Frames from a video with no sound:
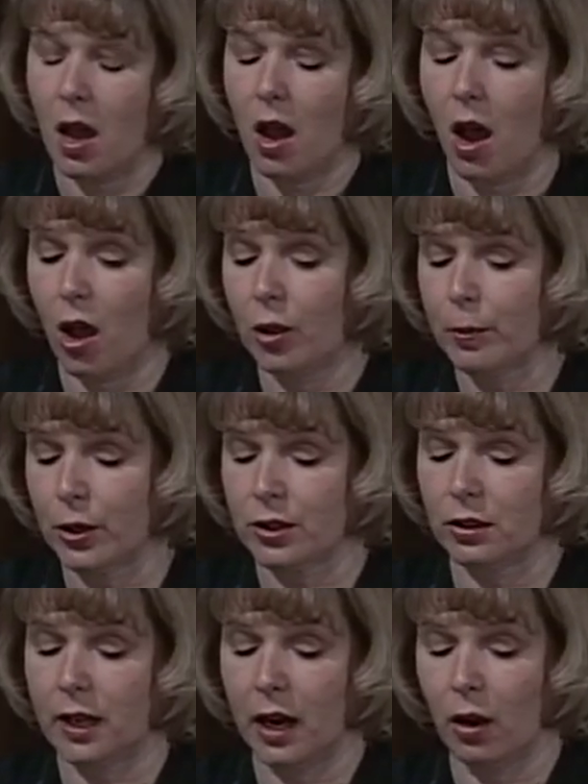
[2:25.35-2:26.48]
All the
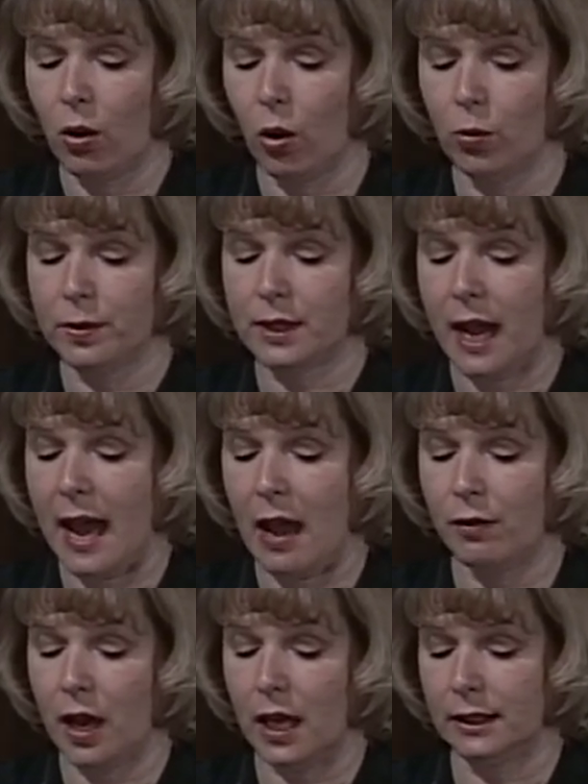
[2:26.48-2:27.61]
personal care homes
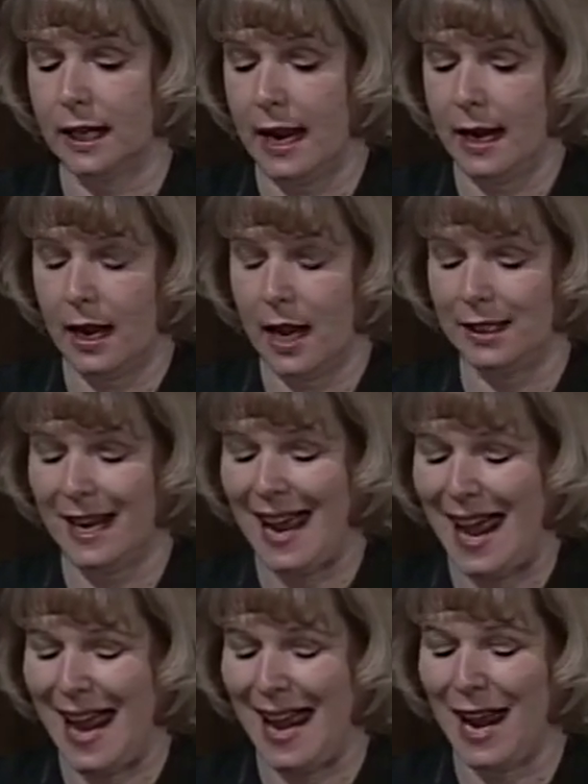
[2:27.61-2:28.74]
have an
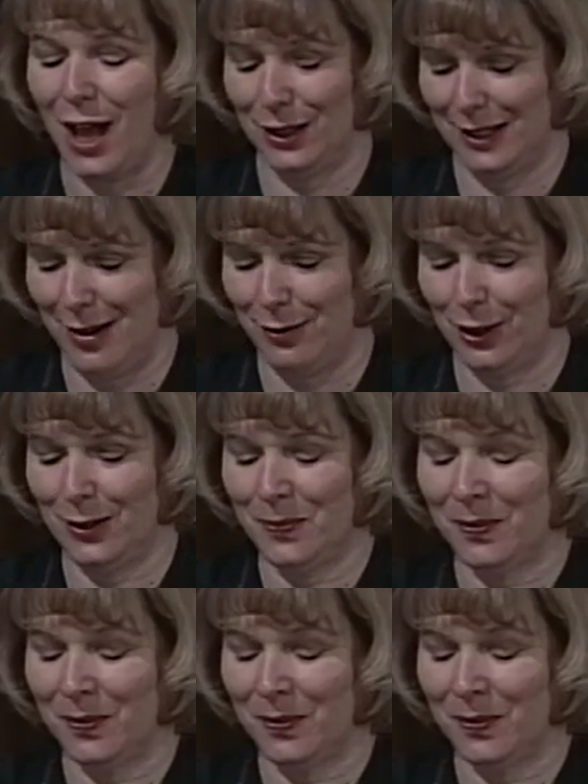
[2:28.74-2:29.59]
A level,